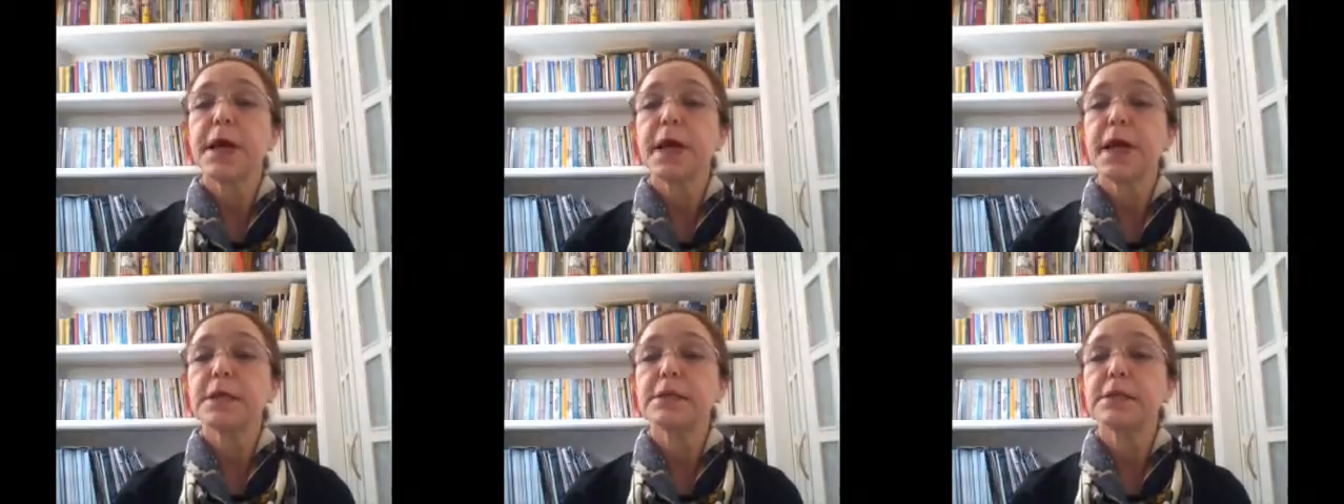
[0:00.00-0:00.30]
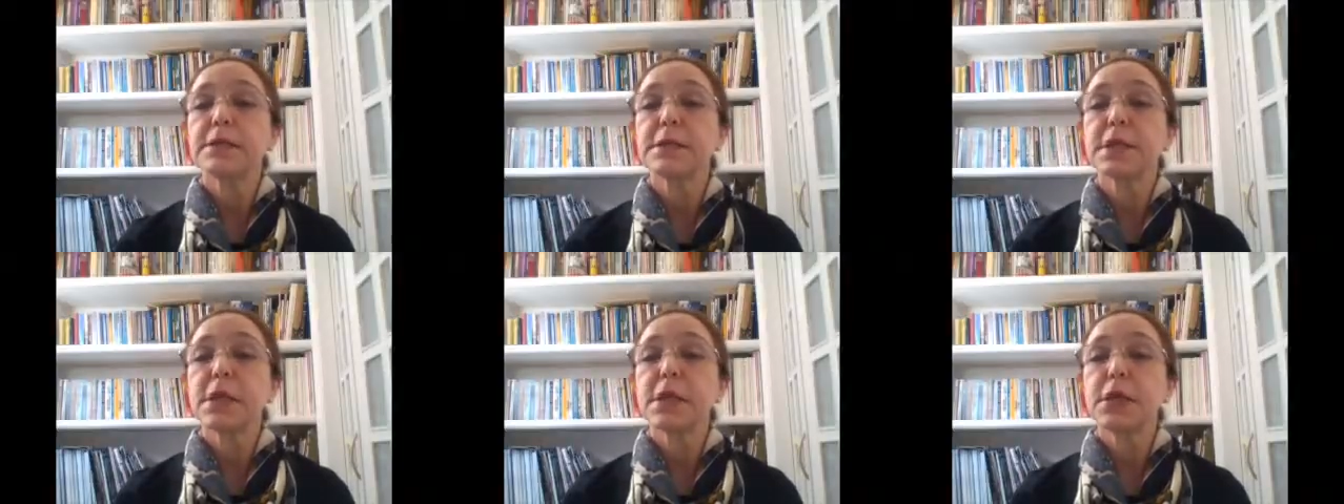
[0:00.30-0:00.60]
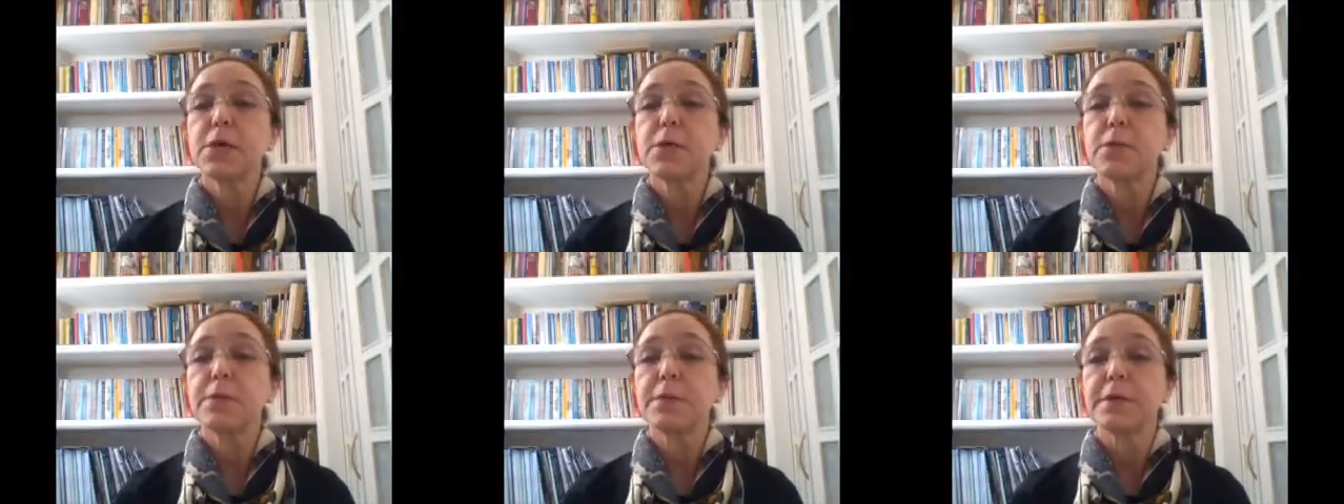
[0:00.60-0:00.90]
as the
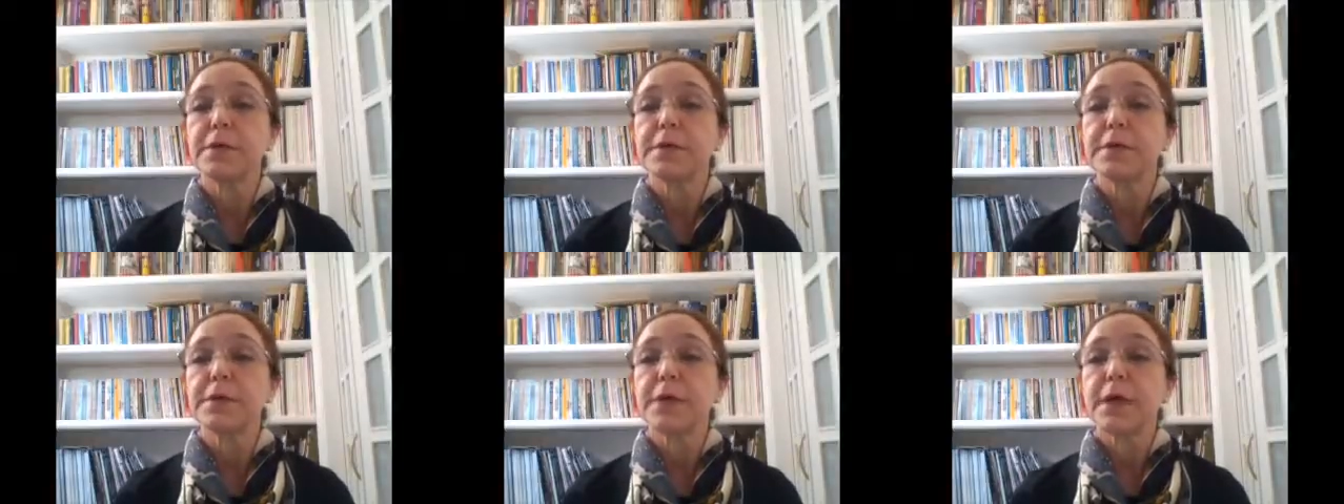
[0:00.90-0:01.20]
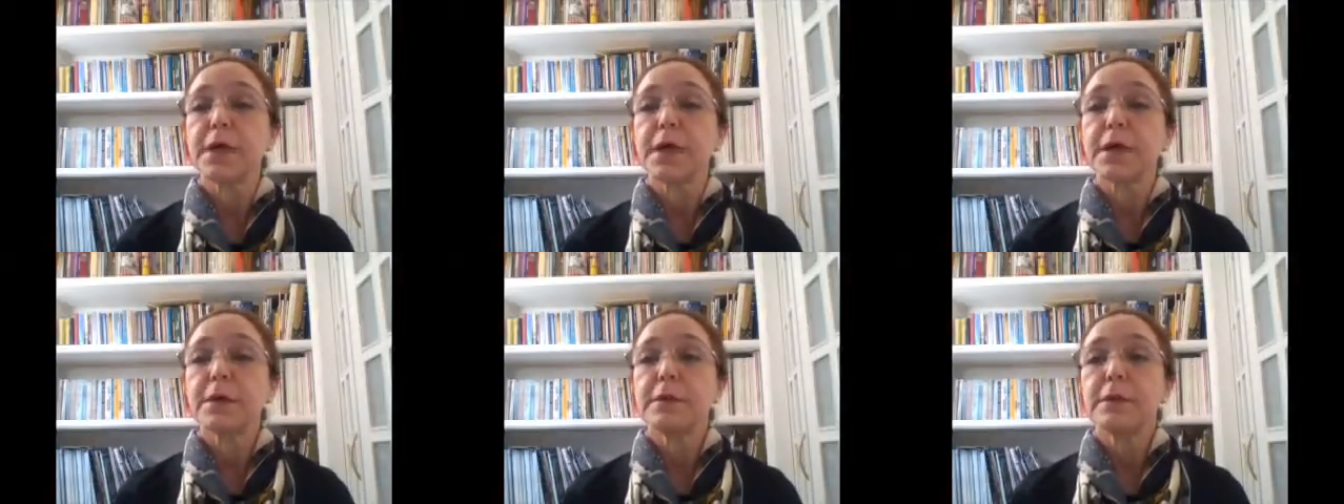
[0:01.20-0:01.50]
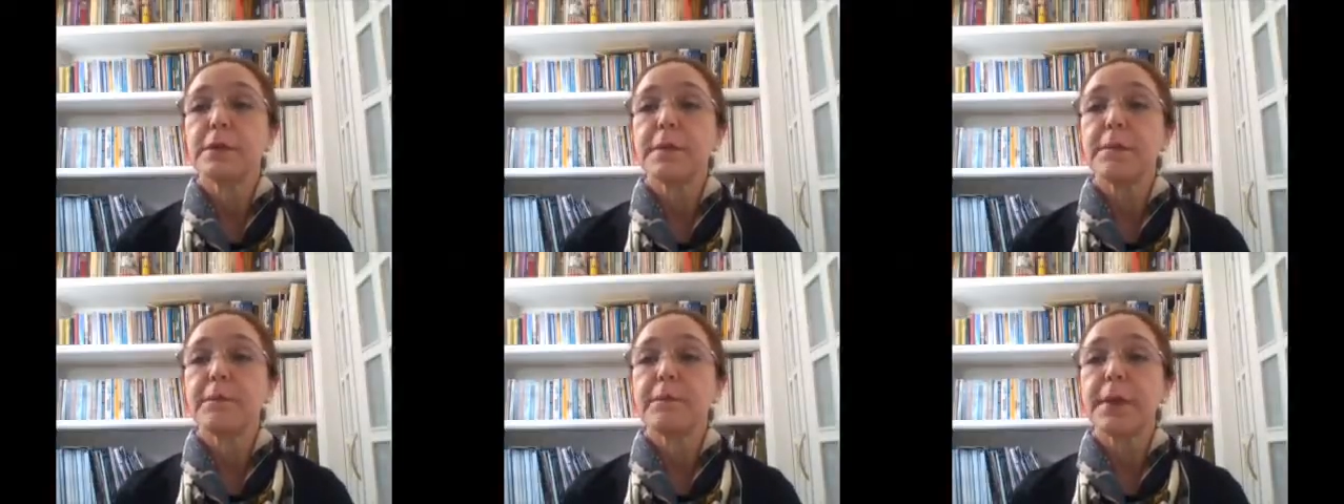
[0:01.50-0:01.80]
Cubists
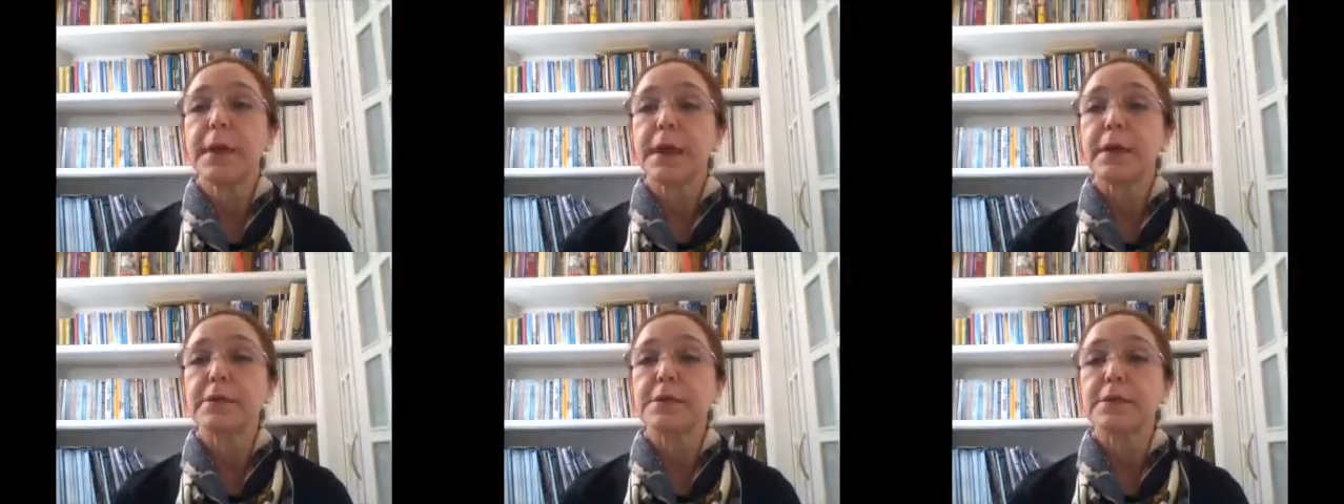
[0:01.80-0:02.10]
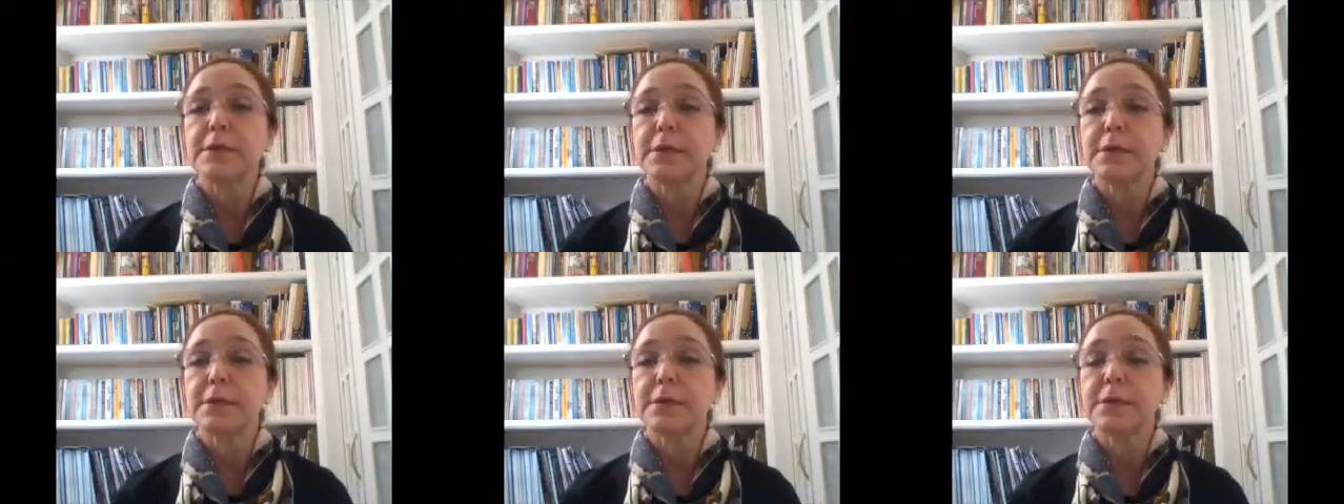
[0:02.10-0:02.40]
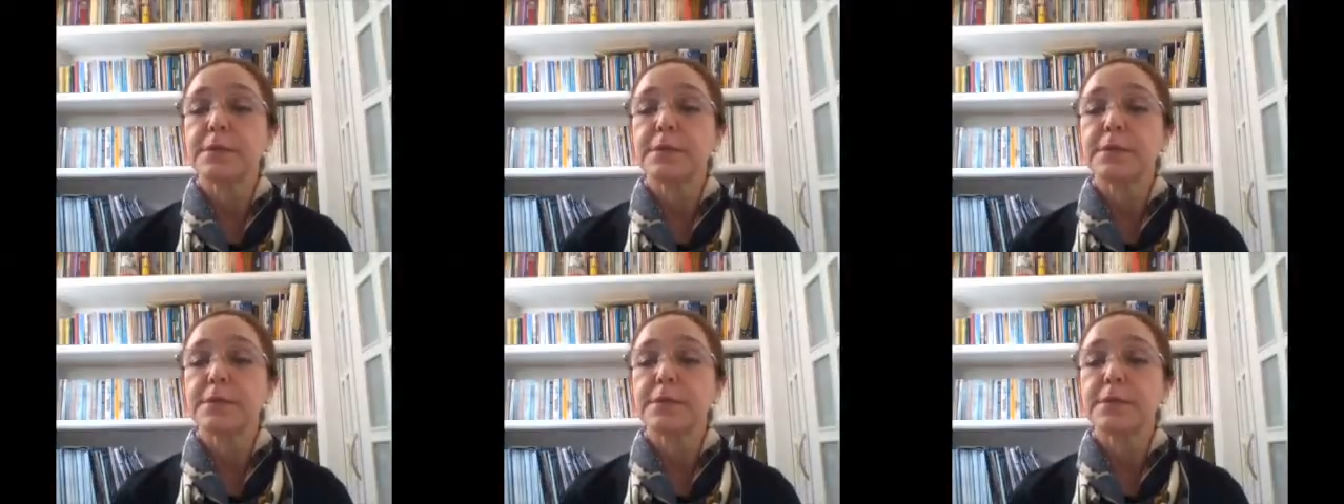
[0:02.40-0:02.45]
depicted.